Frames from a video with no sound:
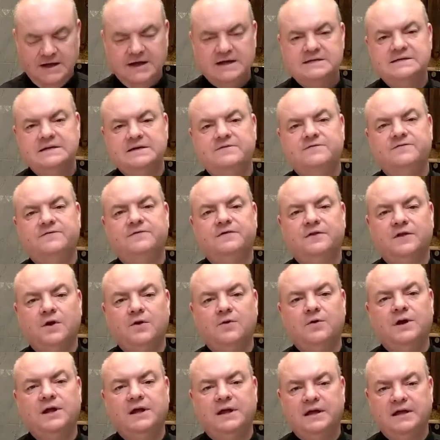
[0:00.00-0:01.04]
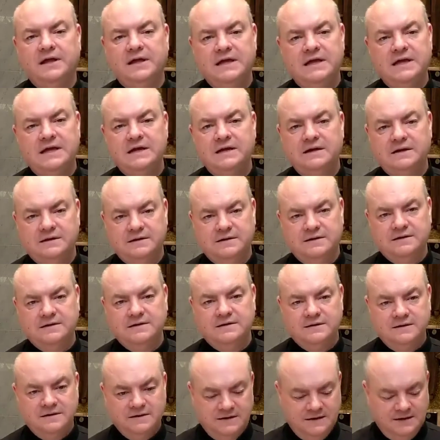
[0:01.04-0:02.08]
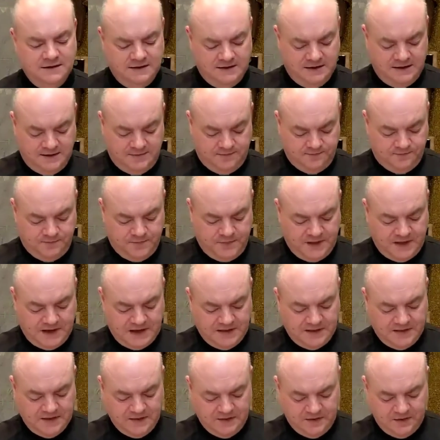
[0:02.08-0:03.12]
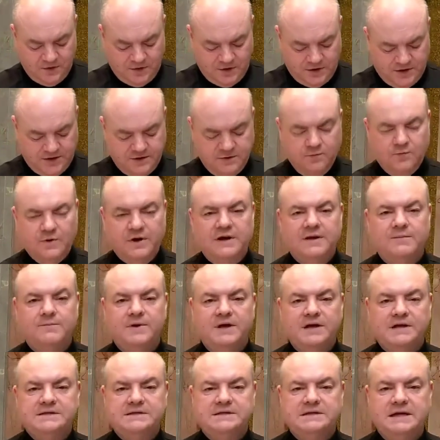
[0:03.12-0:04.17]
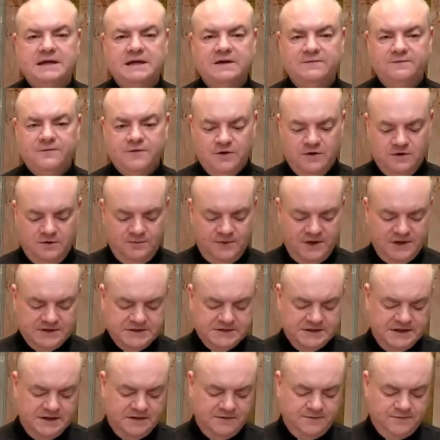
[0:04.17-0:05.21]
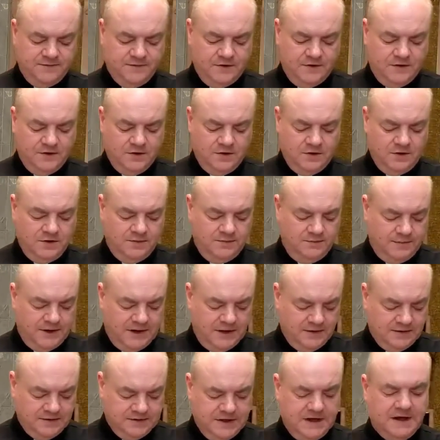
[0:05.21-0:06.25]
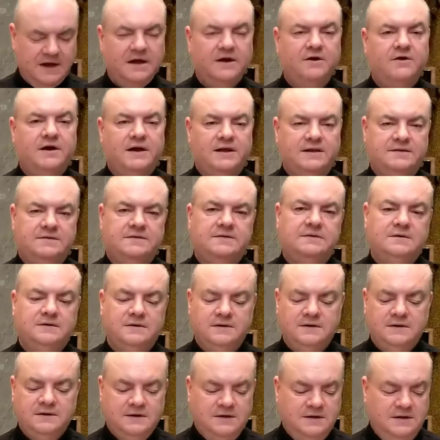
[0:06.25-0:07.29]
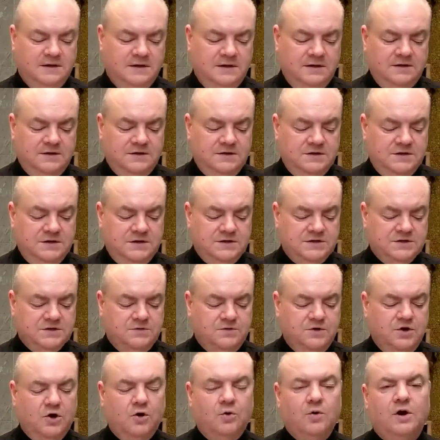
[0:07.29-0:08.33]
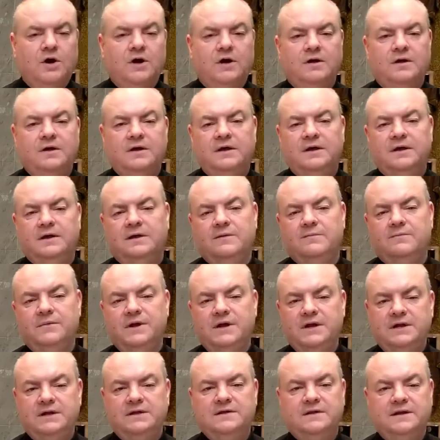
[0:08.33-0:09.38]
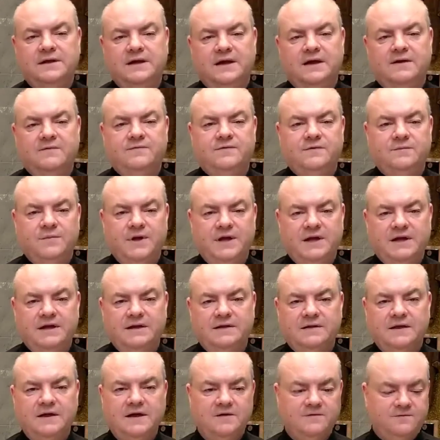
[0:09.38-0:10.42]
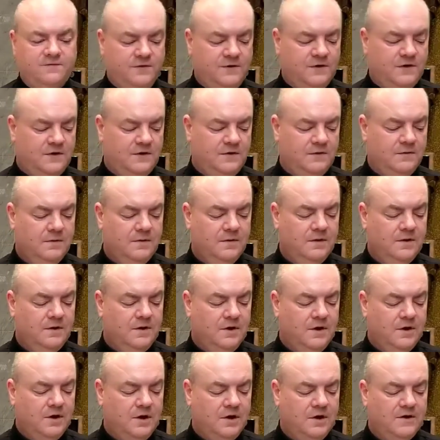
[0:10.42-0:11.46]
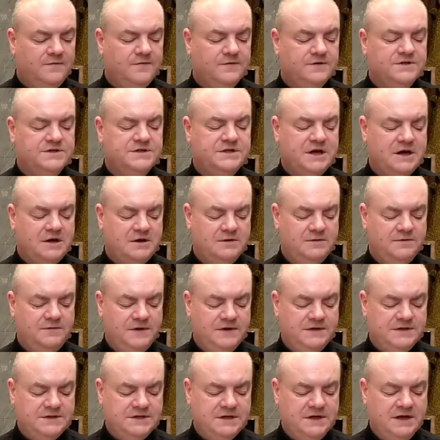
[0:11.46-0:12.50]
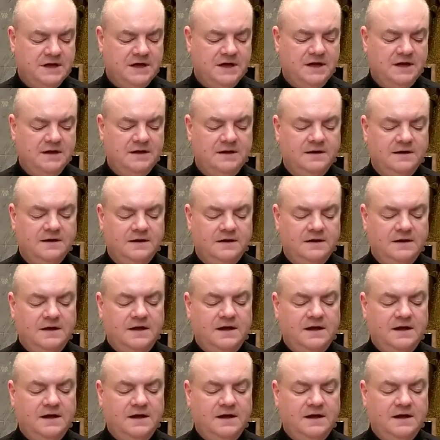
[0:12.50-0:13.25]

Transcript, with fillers: as a floating Eden. And then the ark, when it makes landfall, it makes landfall on Mount Ararat. So Noah, immediately after making landfall, offers sacrifice to God